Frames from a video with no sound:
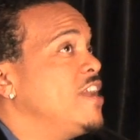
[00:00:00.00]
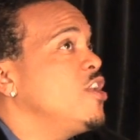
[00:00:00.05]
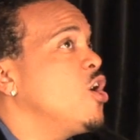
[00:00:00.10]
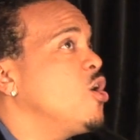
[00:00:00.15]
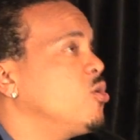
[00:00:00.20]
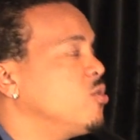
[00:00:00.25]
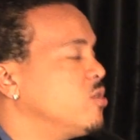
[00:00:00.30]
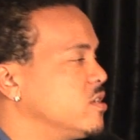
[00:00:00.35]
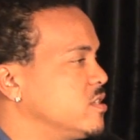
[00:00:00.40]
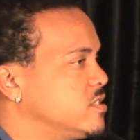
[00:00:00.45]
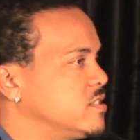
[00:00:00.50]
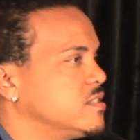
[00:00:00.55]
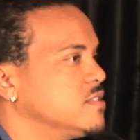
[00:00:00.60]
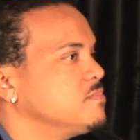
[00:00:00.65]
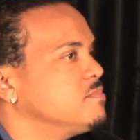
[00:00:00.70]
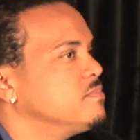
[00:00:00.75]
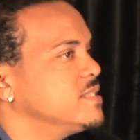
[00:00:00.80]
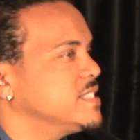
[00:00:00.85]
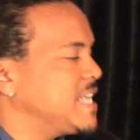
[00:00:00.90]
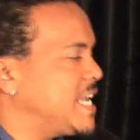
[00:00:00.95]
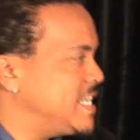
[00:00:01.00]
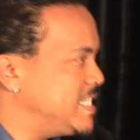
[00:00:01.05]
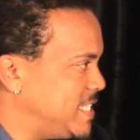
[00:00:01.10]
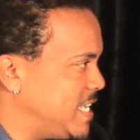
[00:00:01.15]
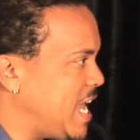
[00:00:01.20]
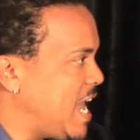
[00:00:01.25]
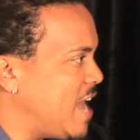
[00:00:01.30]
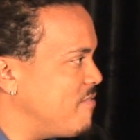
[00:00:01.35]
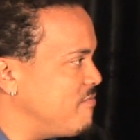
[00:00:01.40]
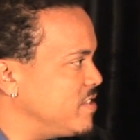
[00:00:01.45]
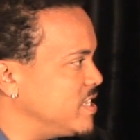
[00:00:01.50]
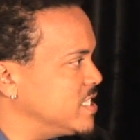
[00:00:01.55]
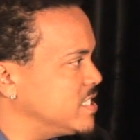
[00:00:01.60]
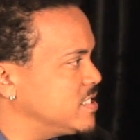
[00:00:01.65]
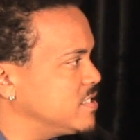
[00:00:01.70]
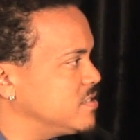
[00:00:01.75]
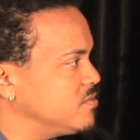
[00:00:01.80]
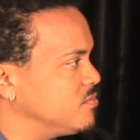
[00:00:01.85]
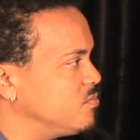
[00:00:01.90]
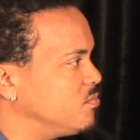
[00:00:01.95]
notice besides the
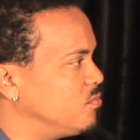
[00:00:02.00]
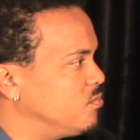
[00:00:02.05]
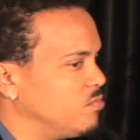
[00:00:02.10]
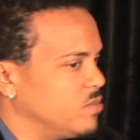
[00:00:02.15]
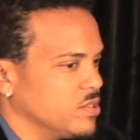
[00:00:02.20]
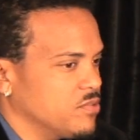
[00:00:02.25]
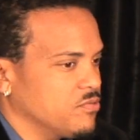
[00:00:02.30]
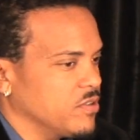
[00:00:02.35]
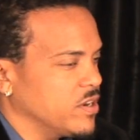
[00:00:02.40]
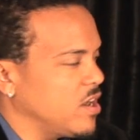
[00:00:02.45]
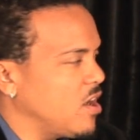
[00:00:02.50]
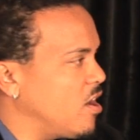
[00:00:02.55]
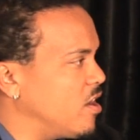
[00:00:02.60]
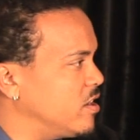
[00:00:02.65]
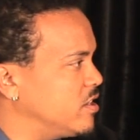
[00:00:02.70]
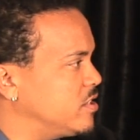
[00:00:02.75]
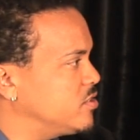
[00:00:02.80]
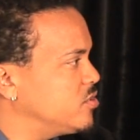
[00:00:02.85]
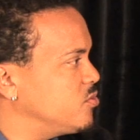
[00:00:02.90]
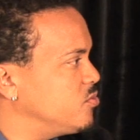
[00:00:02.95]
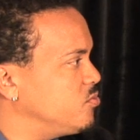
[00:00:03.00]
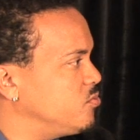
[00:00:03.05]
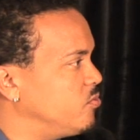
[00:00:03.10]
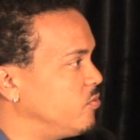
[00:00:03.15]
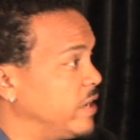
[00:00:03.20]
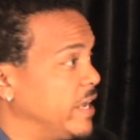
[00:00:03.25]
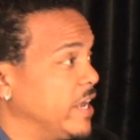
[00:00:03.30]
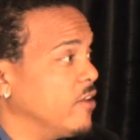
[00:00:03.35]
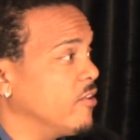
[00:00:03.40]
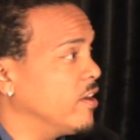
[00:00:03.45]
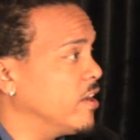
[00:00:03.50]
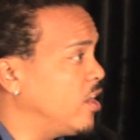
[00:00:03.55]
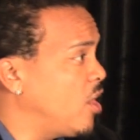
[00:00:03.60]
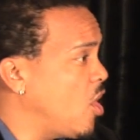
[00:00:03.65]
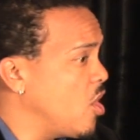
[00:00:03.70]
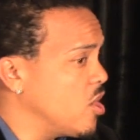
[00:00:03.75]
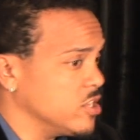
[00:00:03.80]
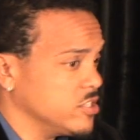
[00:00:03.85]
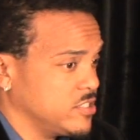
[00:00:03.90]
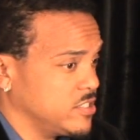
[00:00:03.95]
obvious with regard to hearing
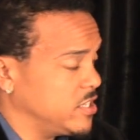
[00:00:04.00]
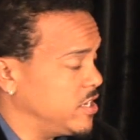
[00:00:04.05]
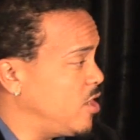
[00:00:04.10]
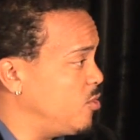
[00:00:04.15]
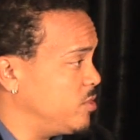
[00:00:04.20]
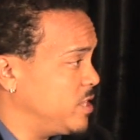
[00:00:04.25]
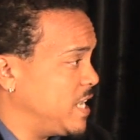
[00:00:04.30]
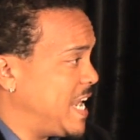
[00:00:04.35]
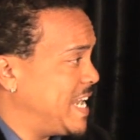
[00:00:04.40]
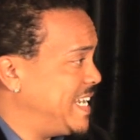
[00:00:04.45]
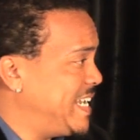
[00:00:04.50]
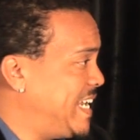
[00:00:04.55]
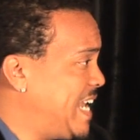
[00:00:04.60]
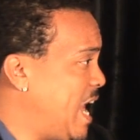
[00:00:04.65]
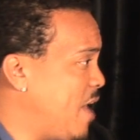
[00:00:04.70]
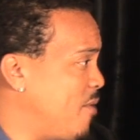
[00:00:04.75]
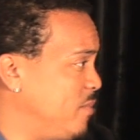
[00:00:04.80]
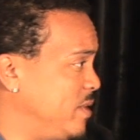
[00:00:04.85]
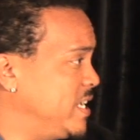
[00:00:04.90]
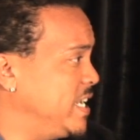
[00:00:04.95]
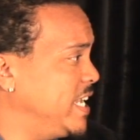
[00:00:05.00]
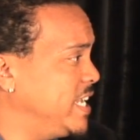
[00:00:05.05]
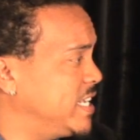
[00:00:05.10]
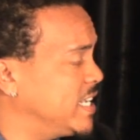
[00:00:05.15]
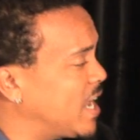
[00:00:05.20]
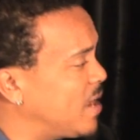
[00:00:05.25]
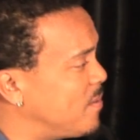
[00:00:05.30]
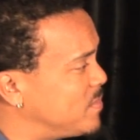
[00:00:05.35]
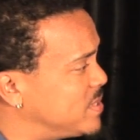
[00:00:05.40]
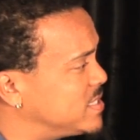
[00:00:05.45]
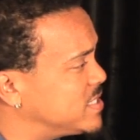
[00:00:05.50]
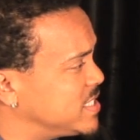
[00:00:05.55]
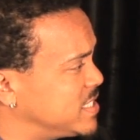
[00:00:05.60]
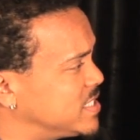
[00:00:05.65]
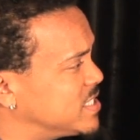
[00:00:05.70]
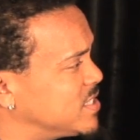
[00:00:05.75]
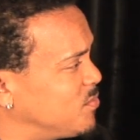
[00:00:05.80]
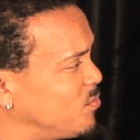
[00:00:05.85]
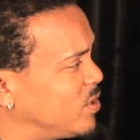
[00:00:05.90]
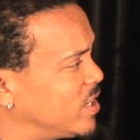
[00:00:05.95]
loss to know that I would need to come and see
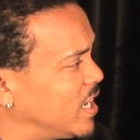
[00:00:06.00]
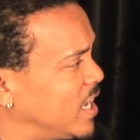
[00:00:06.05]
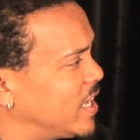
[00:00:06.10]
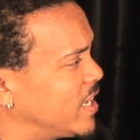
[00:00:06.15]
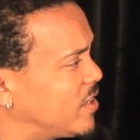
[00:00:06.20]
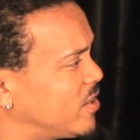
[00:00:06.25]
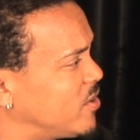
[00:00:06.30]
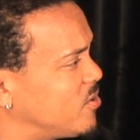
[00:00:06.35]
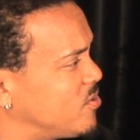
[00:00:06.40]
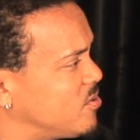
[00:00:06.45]
someone like you?